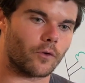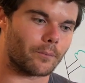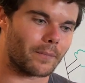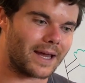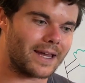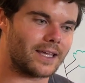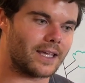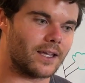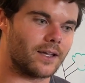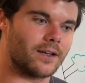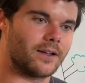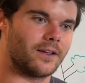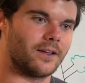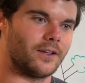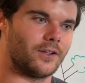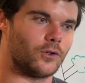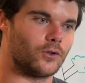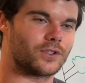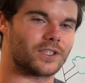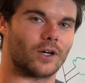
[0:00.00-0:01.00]
are making
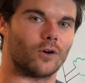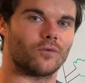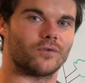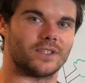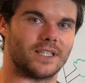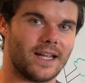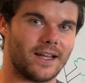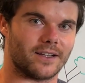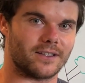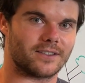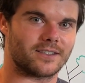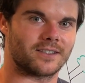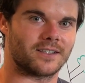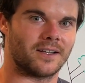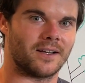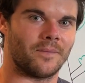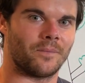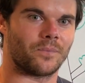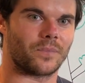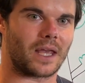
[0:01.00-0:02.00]
yourself dense
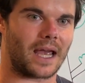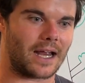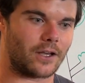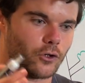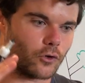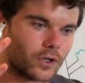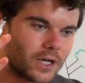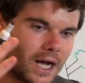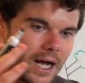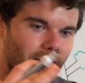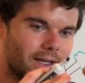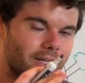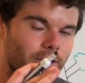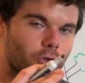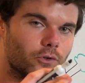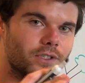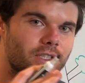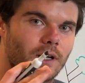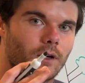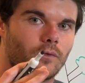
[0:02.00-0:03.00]
and you're cutting
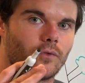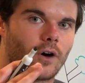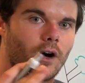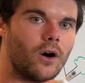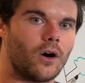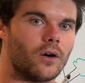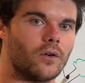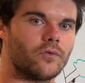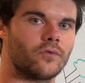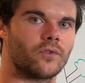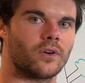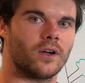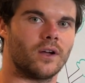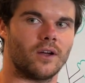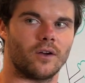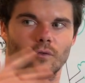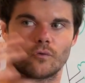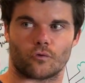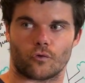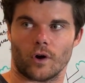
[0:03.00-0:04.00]
yourself off
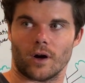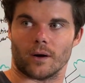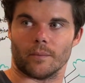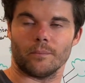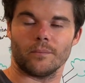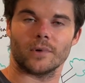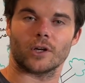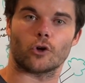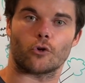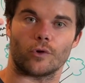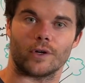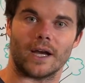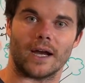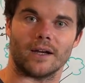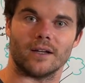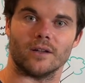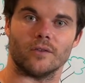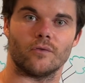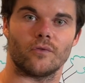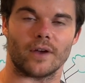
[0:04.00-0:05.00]
from
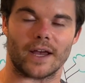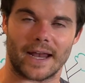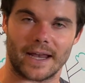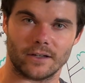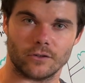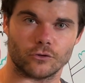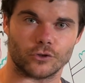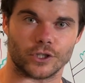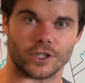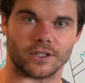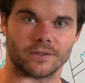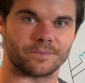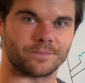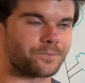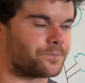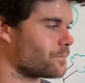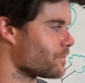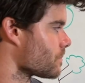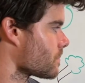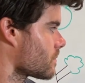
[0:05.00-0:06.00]
creative energy.
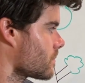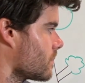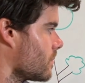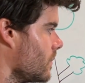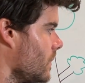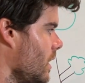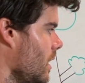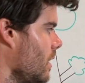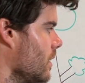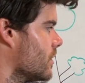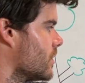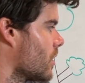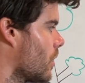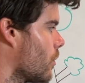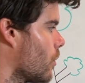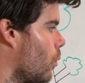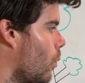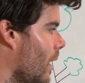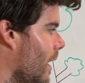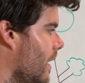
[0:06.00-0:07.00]
So
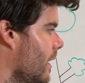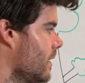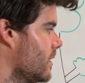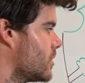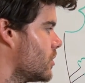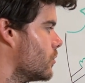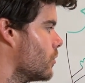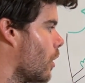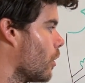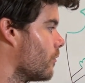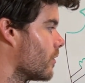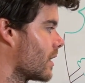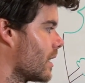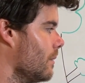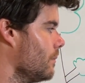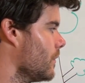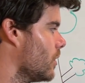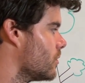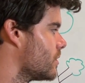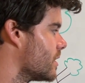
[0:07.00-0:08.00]
the way to
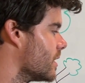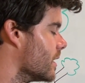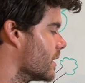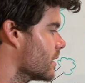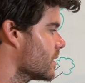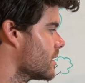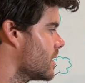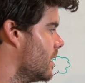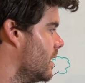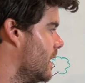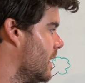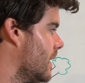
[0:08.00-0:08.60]
overcome those things